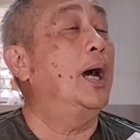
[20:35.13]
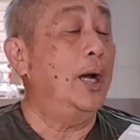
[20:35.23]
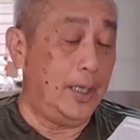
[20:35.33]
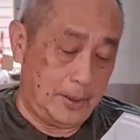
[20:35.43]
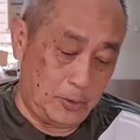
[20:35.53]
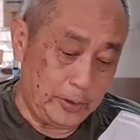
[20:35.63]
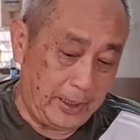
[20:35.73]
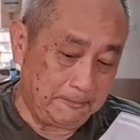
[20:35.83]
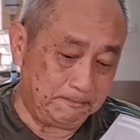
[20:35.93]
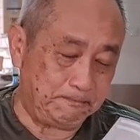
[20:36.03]

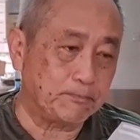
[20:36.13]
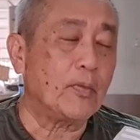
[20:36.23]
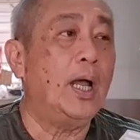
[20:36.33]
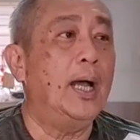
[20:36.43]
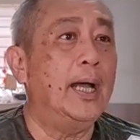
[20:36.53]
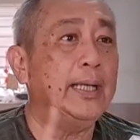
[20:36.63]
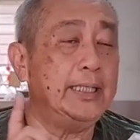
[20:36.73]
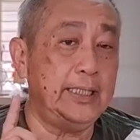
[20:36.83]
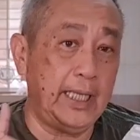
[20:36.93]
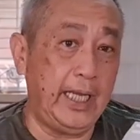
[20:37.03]
okay.
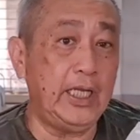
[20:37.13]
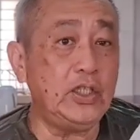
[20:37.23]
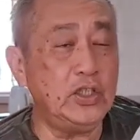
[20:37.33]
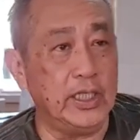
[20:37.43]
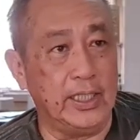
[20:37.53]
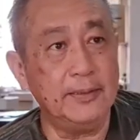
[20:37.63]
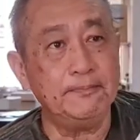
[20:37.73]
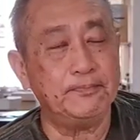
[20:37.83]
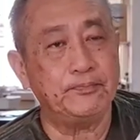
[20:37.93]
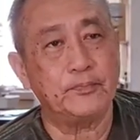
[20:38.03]
In Asia,
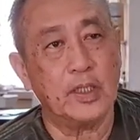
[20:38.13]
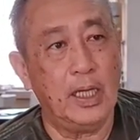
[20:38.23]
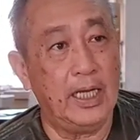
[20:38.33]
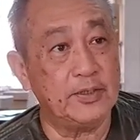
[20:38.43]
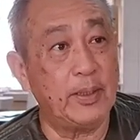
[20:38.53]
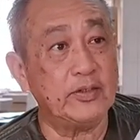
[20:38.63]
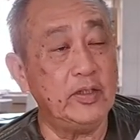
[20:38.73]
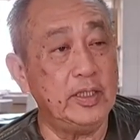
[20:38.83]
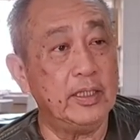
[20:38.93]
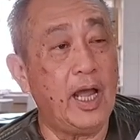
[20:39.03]

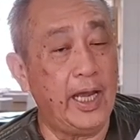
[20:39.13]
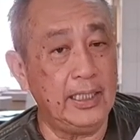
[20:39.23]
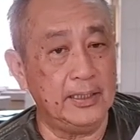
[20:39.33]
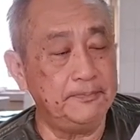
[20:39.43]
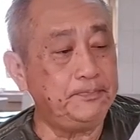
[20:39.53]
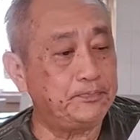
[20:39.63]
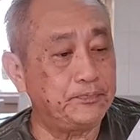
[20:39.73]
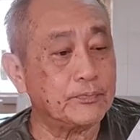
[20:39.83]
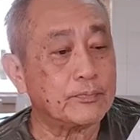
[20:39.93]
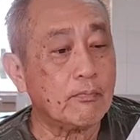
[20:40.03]
especially in Thailand,
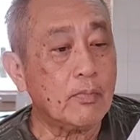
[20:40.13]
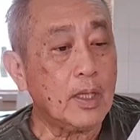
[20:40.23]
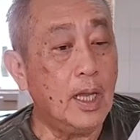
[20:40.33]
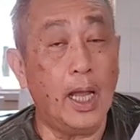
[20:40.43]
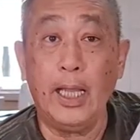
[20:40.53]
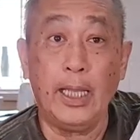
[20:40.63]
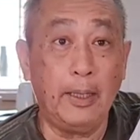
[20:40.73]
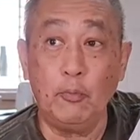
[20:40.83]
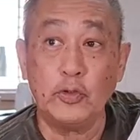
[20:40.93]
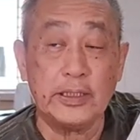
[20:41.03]

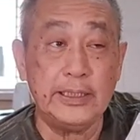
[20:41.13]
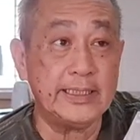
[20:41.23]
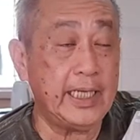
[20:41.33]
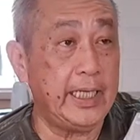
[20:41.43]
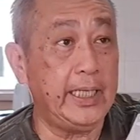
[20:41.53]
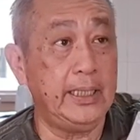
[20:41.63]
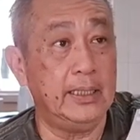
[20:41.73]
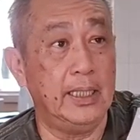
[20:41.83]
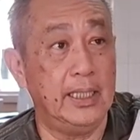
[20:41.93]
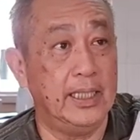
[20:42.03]
I mostly
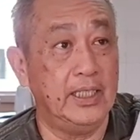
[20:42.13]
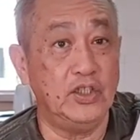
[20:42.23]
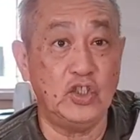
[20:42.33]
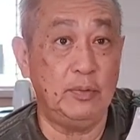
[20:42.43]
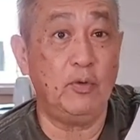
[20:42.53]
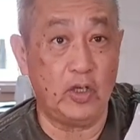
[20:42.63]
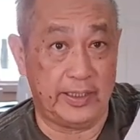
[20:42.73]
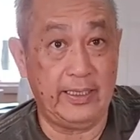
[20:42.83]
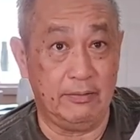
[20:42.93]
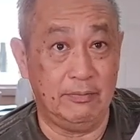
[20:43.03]
stay in cheap
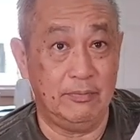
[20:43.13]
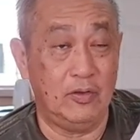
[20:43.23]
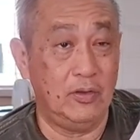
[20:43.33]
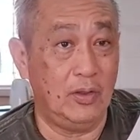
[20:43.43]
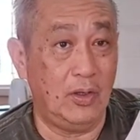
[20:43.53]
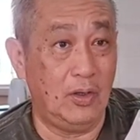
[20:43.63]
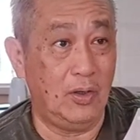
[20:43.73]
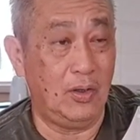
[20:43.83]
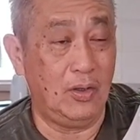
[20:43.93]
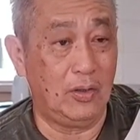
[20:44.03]
hotel
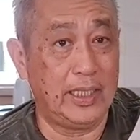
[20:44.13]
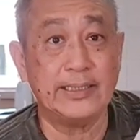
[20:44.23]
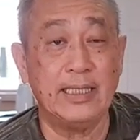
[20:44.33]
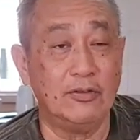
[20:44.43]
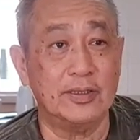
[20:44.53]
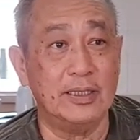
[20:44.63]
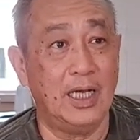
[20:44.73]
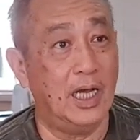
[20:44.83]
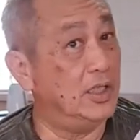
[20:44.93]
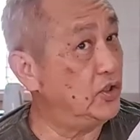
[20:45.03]
or guest house.
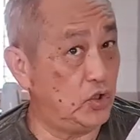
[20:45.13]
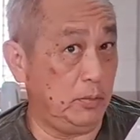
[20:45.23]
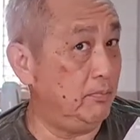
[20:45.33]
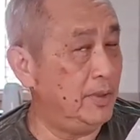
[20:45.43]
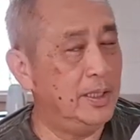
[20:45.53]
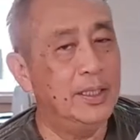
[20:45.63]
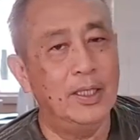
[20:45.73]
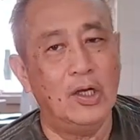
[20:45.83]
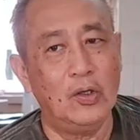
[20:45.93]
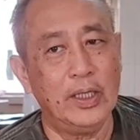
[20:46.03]
It's cheap.
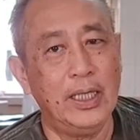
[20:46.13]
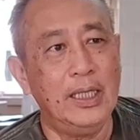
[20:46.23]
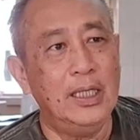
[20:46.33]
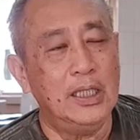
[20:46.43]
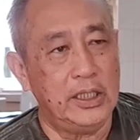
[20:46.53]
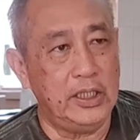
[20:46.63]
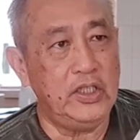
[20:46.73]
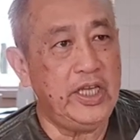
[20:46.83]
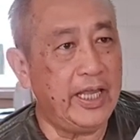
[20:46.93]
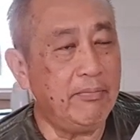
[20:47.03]
Okay.
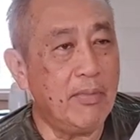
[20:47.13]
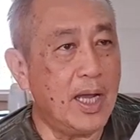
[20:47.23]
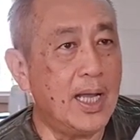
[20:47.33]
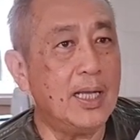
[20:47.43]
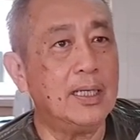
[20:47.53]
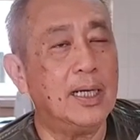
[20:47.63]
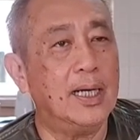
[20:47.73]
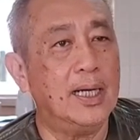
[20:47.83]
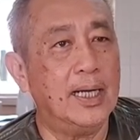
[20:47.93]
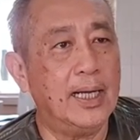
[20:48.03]
In
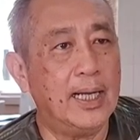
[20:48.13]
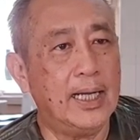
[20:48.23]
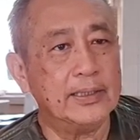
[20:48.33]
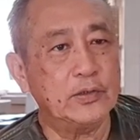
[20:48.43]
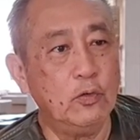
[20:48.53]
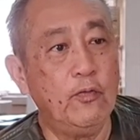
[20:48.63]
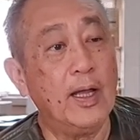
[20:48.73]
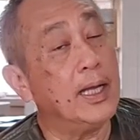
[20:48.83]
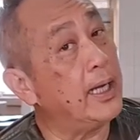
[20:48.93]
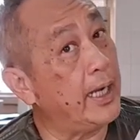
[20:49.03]
Myanmar, so
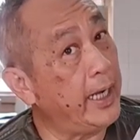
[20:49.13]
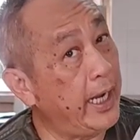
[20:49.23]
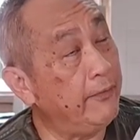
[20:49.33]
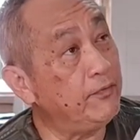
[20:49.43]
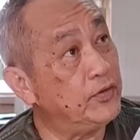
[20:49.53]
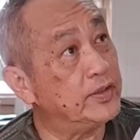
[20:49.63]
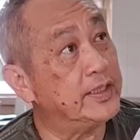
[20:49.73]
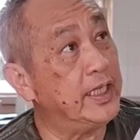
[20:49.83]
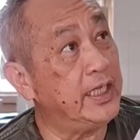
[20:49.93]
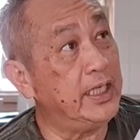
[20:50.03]
far, I have to
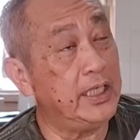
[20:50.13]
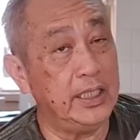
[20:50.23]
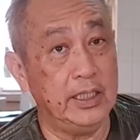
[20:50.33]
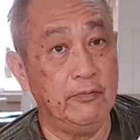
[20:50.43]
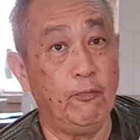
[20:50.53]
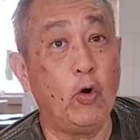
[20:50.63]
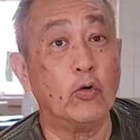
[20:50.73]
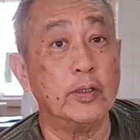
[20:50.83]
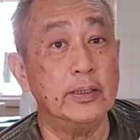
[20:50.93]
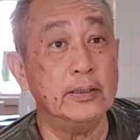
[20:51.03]
stay in
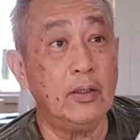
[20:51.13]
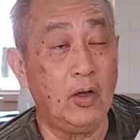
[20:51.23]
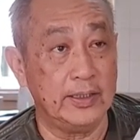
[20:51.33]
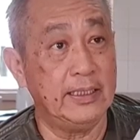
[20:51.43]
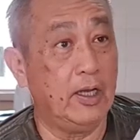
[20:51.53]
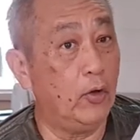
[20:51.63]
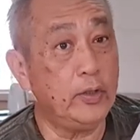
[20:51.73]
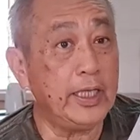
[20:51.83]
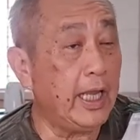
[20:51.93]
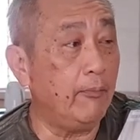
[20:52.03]
foreign hotel. I
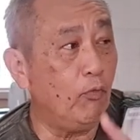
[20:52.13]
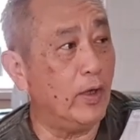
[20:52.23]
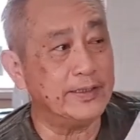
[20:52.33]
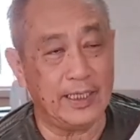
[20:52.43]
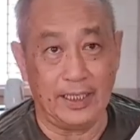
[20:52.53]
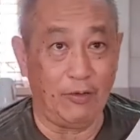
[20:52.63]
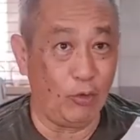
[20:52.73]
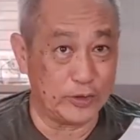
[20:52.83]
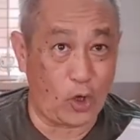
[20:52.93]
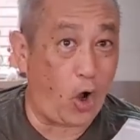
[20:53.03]
only came once and I
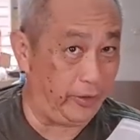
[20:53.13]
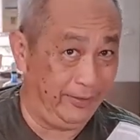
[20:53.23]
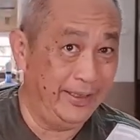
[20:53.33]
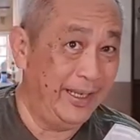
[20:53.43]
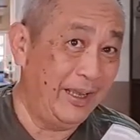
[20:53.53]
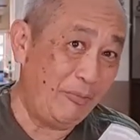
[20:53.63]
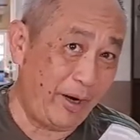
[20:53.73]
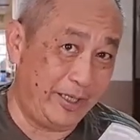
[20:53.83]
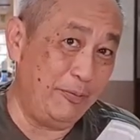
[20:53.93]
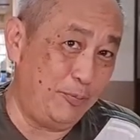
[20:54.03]
was caught
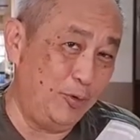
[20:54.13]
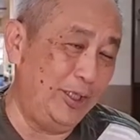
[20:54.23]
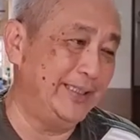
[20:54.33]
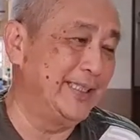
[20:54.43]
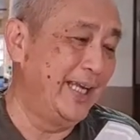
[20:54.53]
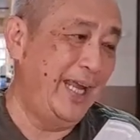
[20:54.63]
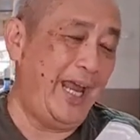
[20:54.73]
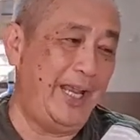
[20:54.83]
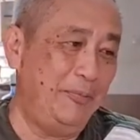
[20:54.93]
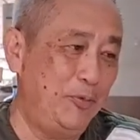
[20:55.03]
by the police.
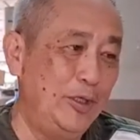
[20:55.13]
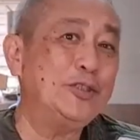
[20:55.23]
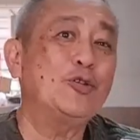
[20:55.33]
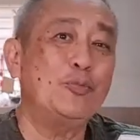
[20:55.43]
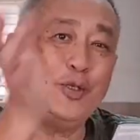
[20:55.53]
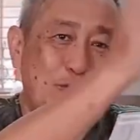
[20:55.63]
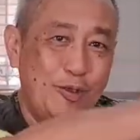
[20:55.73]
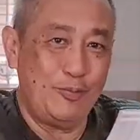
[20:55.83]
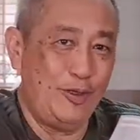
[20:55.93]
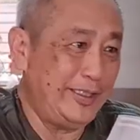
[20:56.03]
And the police took me to
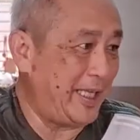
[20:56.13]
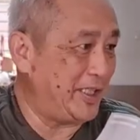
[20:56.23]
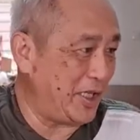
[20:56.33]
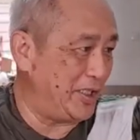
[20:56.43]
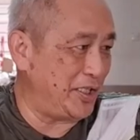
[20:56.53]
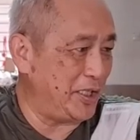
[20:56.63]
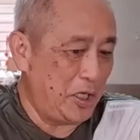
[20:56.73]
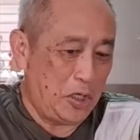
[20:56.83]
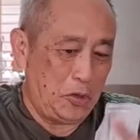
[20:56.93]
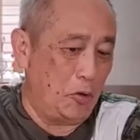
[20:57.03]
the police station. He said,
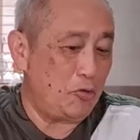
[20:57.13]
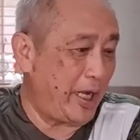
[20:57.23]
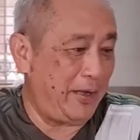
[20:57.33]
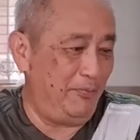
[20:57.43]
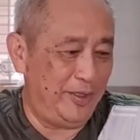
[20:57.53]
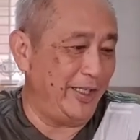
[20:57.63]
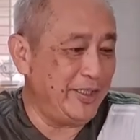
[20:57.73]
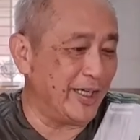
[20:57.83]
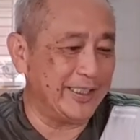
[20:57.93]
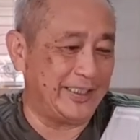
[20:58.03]
no camp,
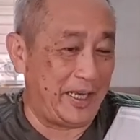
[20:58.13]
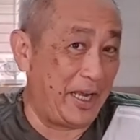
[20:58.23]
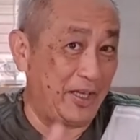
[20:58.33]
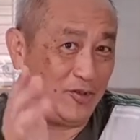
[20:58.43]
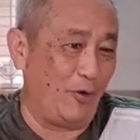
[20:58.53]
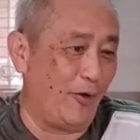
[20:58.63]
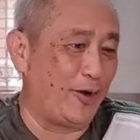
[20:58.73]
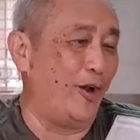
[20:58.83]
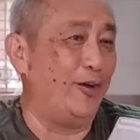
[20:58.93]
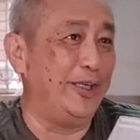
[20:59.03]
dangerous. At night, 12
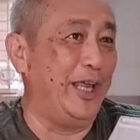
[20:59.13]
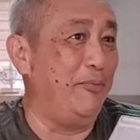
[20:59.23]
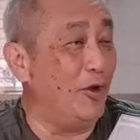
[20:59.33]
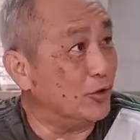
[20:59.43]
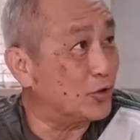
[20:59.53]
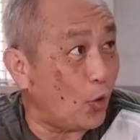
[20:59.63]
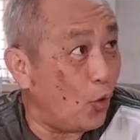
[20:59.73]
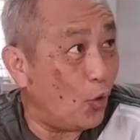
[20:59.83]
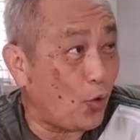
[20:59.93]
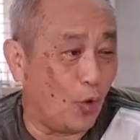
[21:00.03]
o'clock, it came here. It was
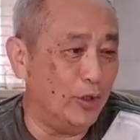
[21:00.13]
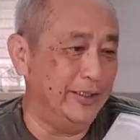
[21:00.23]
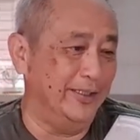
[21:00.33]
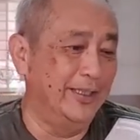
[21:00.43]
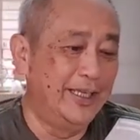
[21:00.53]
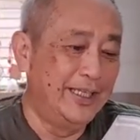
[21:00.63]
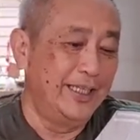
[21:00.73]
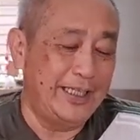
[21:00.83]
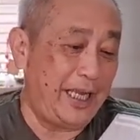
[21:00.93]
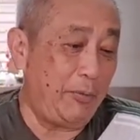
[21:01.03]
so cold, you know.
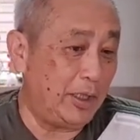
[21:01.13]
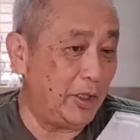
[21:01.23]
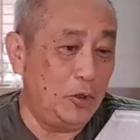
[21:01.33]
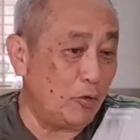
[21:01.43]
It came here,